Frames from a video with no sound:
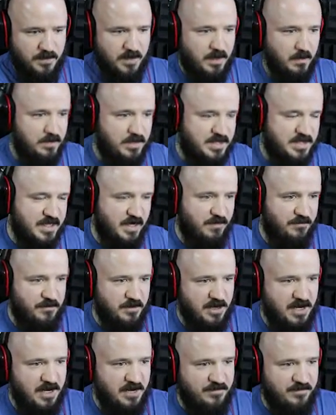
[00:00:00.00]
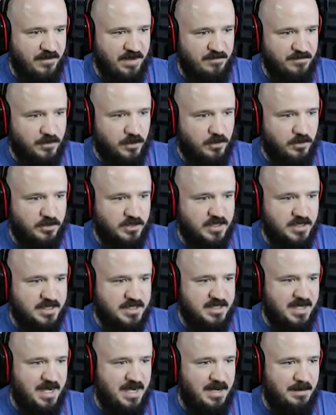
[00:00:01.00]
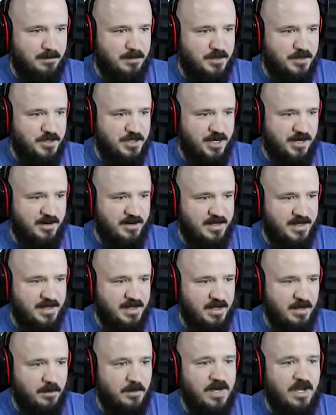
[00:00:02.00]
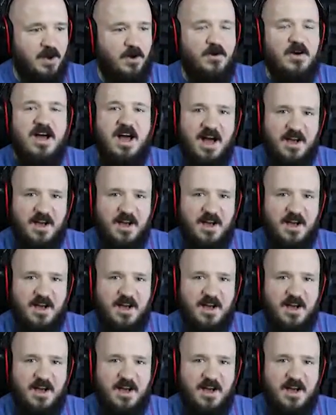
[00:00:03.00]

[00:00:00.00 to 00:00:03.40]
I want to sell for 95 gold because I'm dirty. There we go.